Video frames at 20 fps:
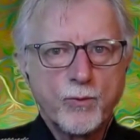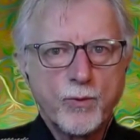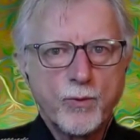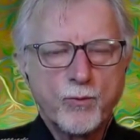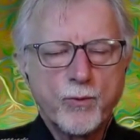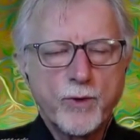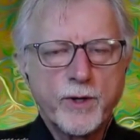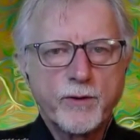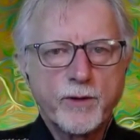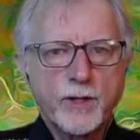Well,
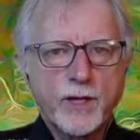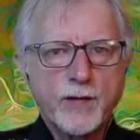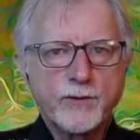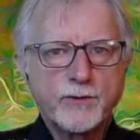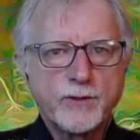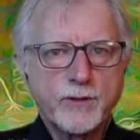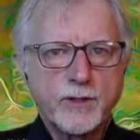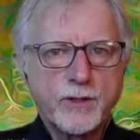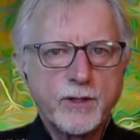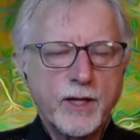one of the
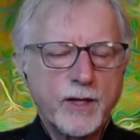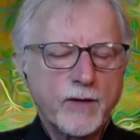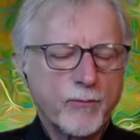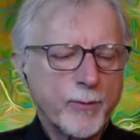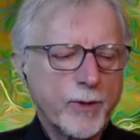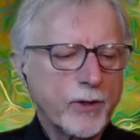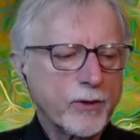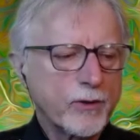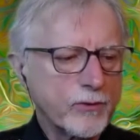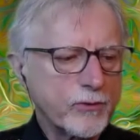guys in the Native
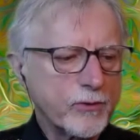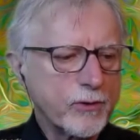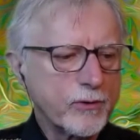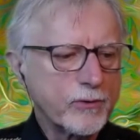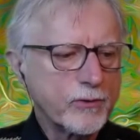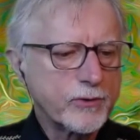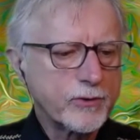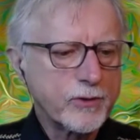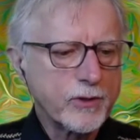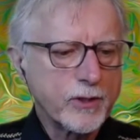American
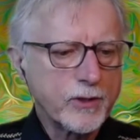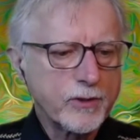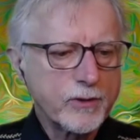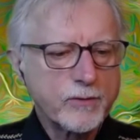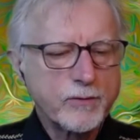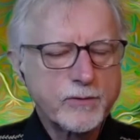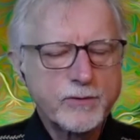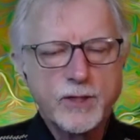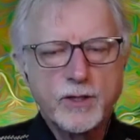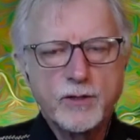church
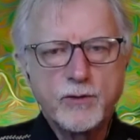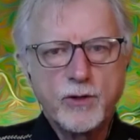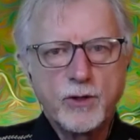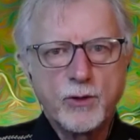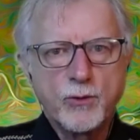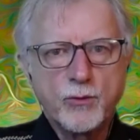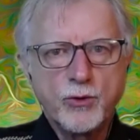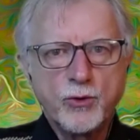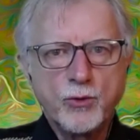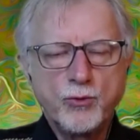said,
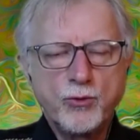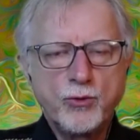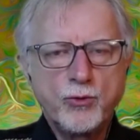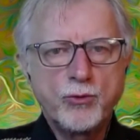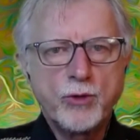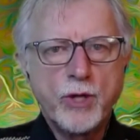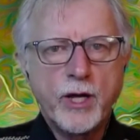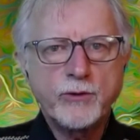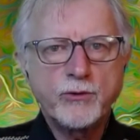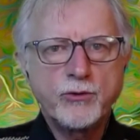you
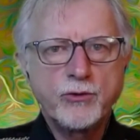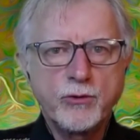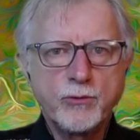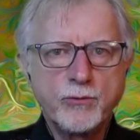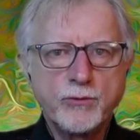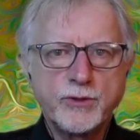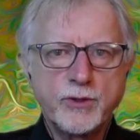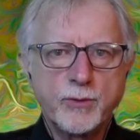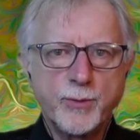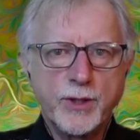do not
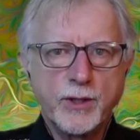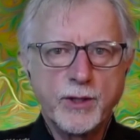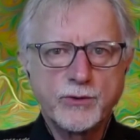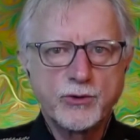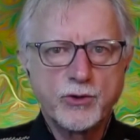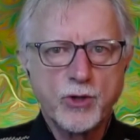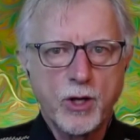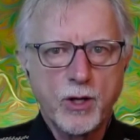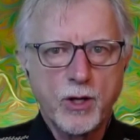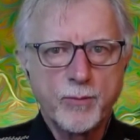choose to be a
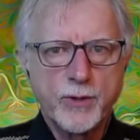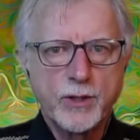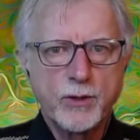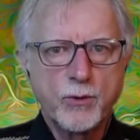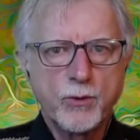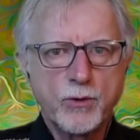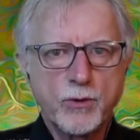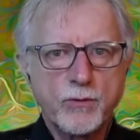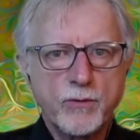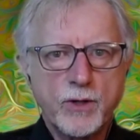shaman,
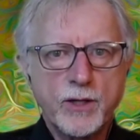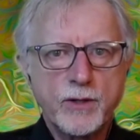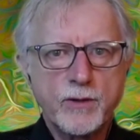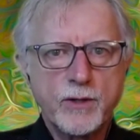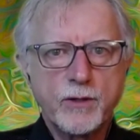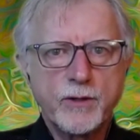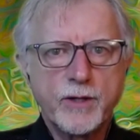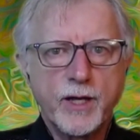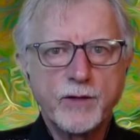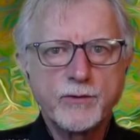or in
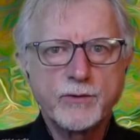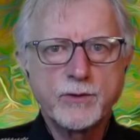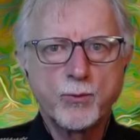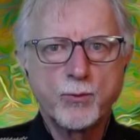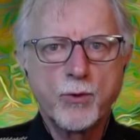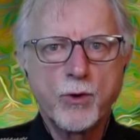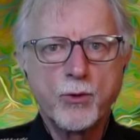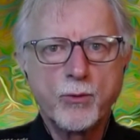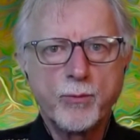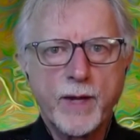their case, a
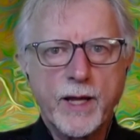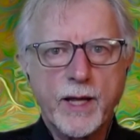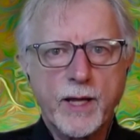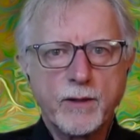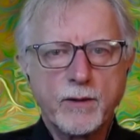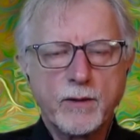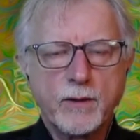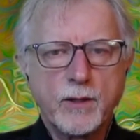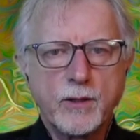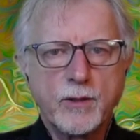
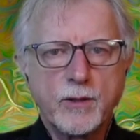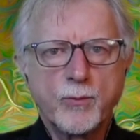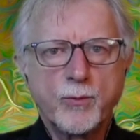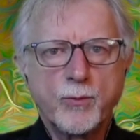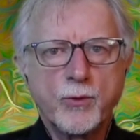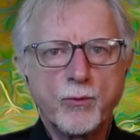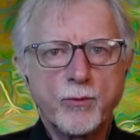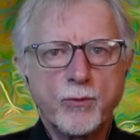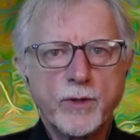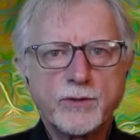roadman
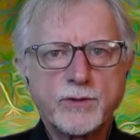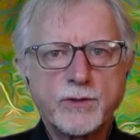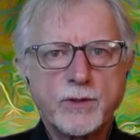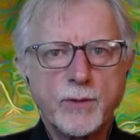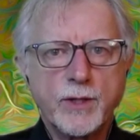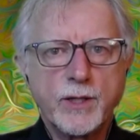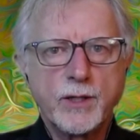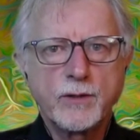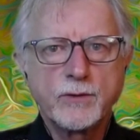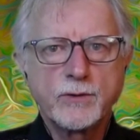who runs
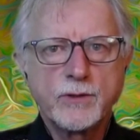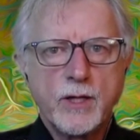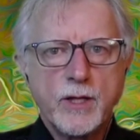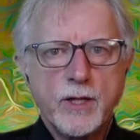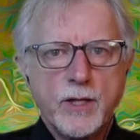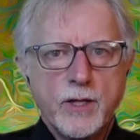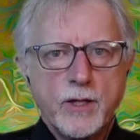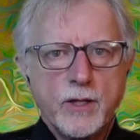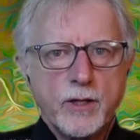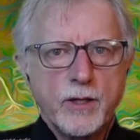the meetings.
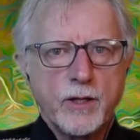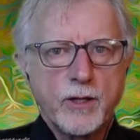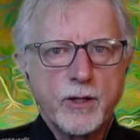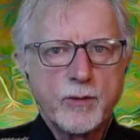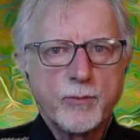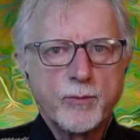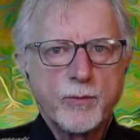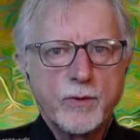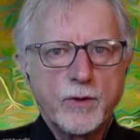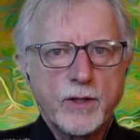
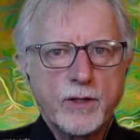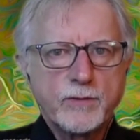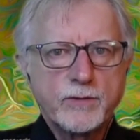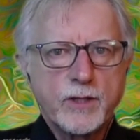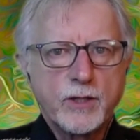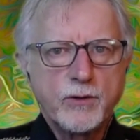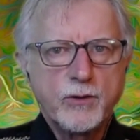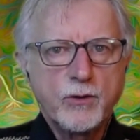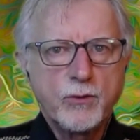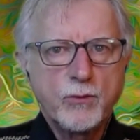They
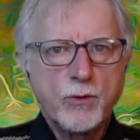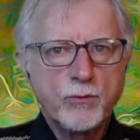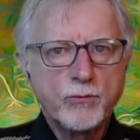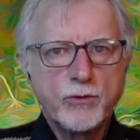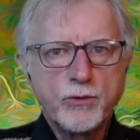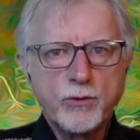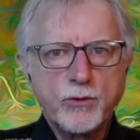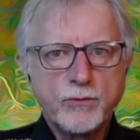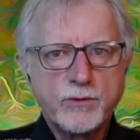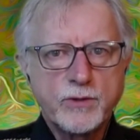said, you don't
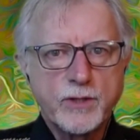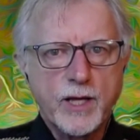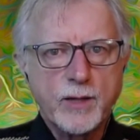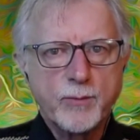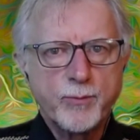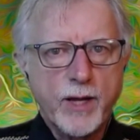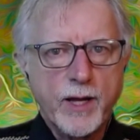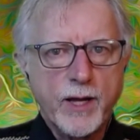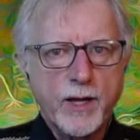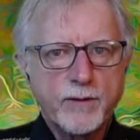choose
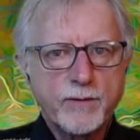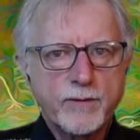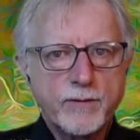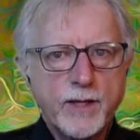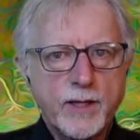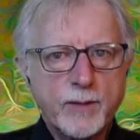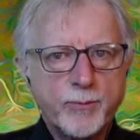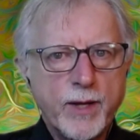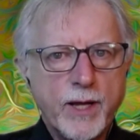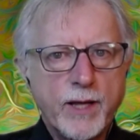that path.
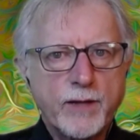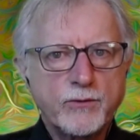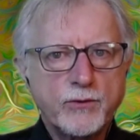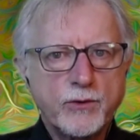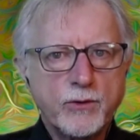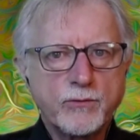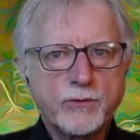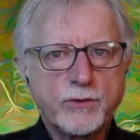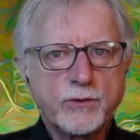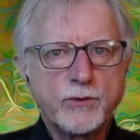That path
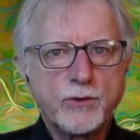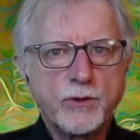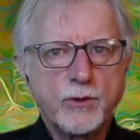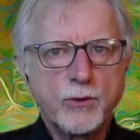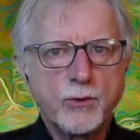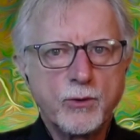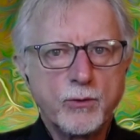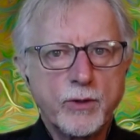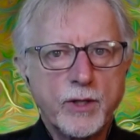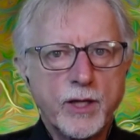chooses
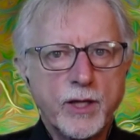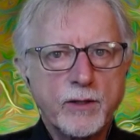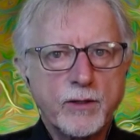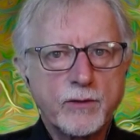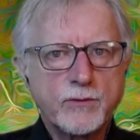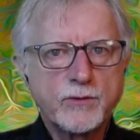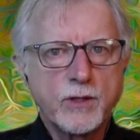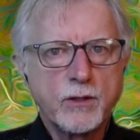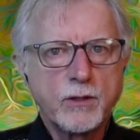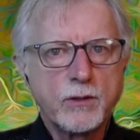you, and
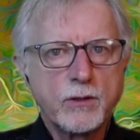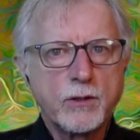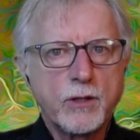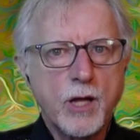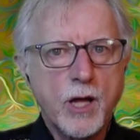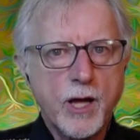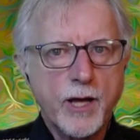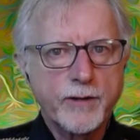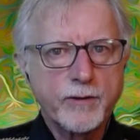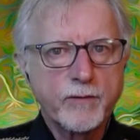it's a
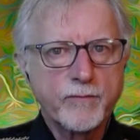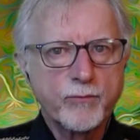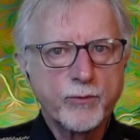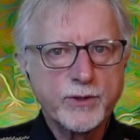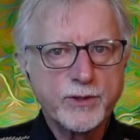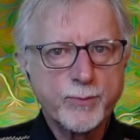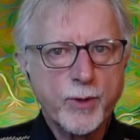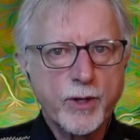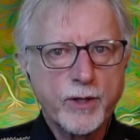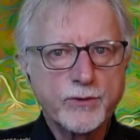lot of
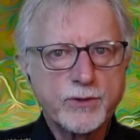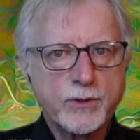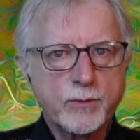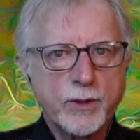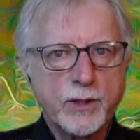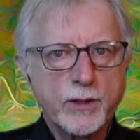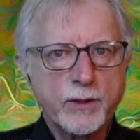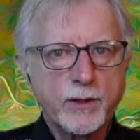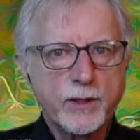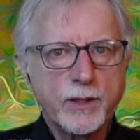
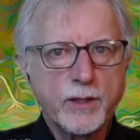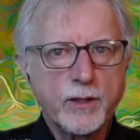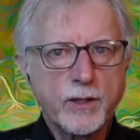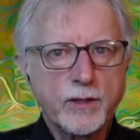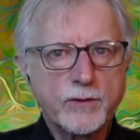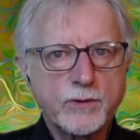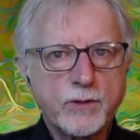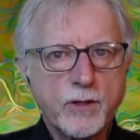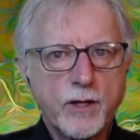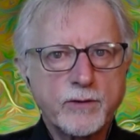responsibility.
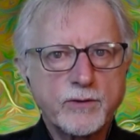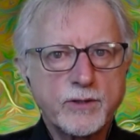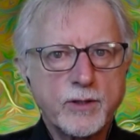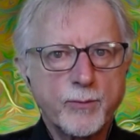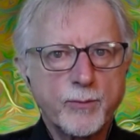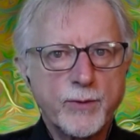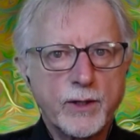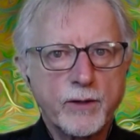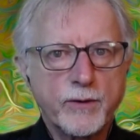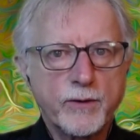It's not
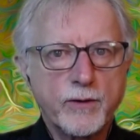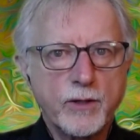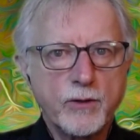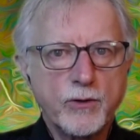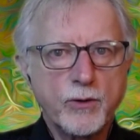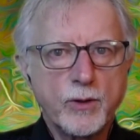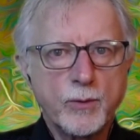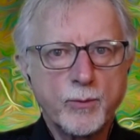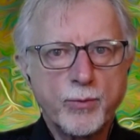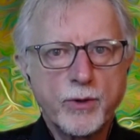something that
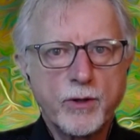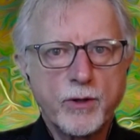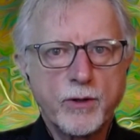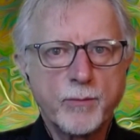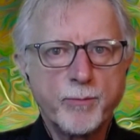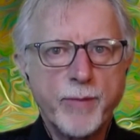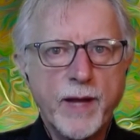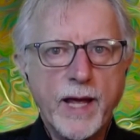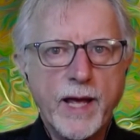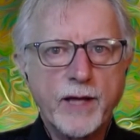you can put a
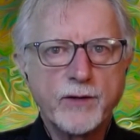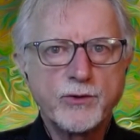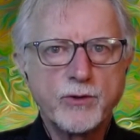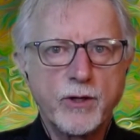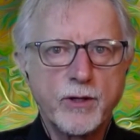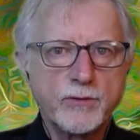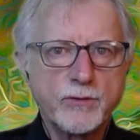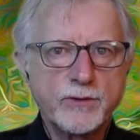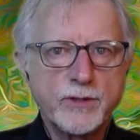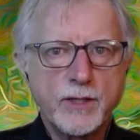badge
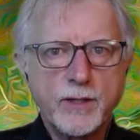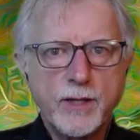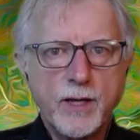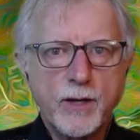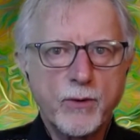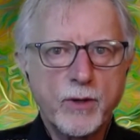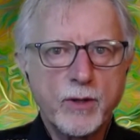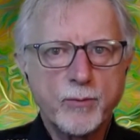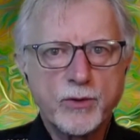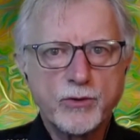on and say,
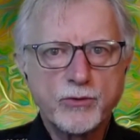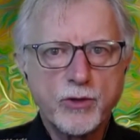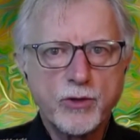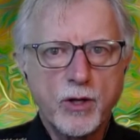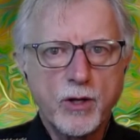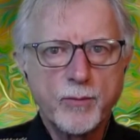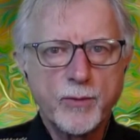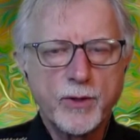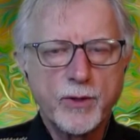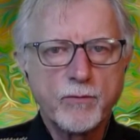now I'm a
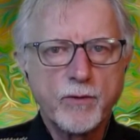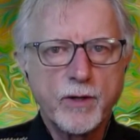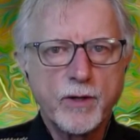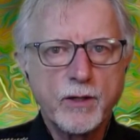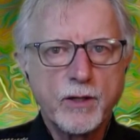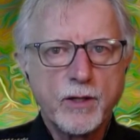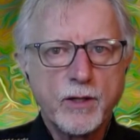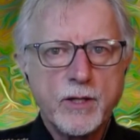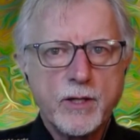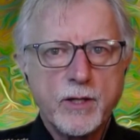shaman,
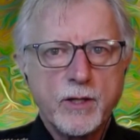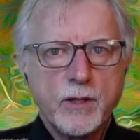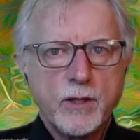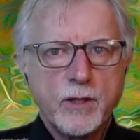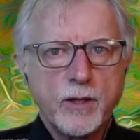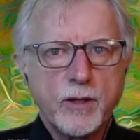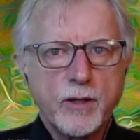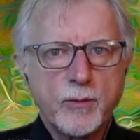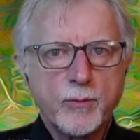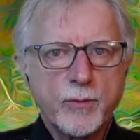right?
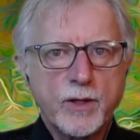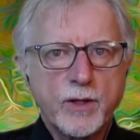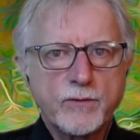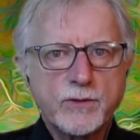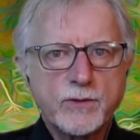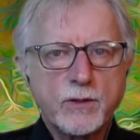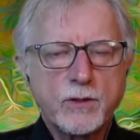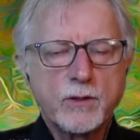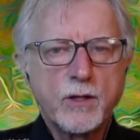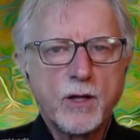
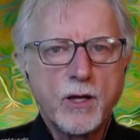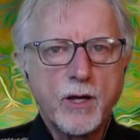It's a lot.